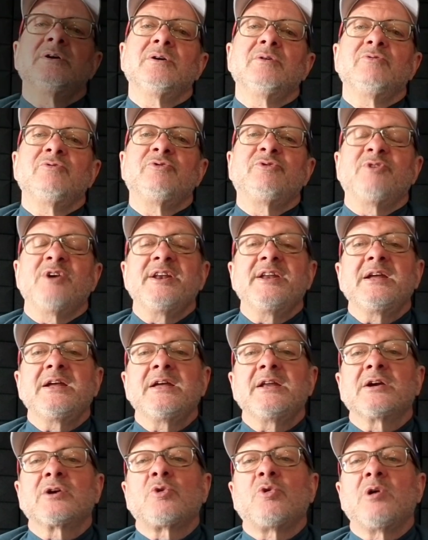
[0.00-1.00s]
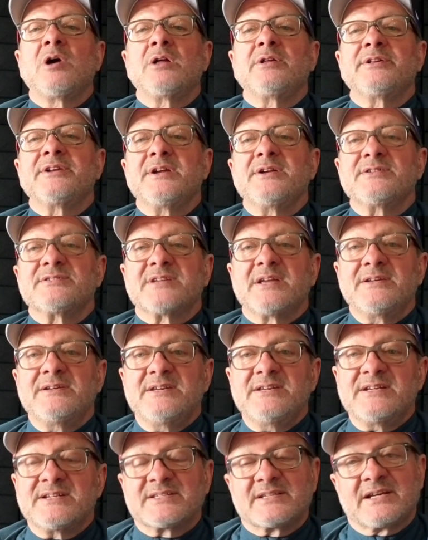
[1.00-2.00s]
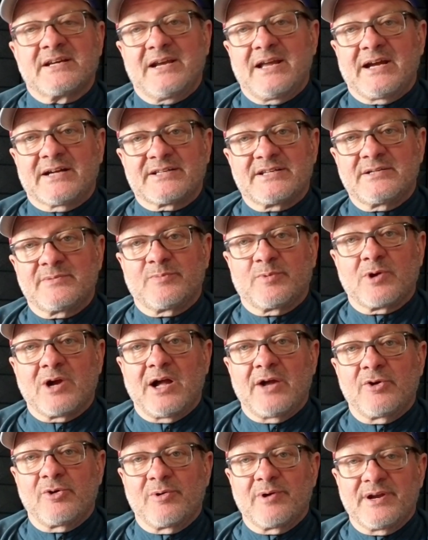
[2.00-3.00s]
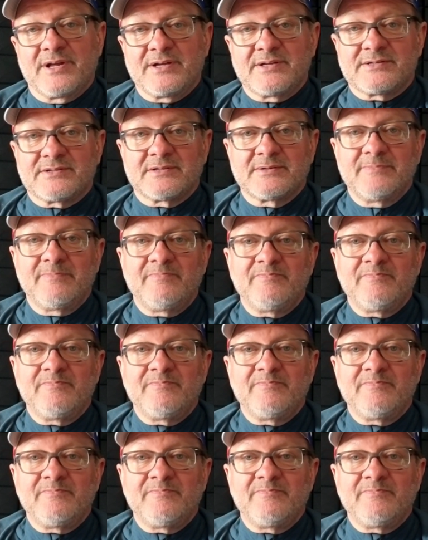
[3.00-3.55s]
funding inequalities, and disconnected priorities.